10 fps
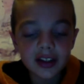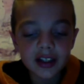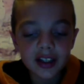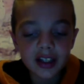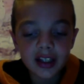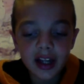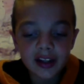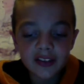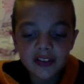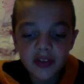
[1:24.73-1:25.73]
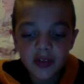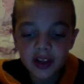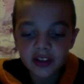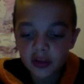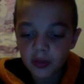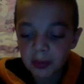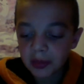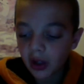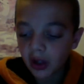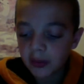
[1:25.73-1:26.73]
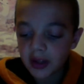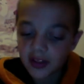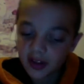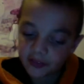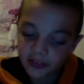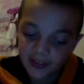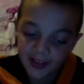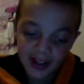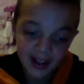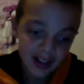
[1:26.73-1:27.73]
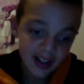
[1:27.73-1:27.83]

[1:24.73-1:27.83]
anything to reply with after that.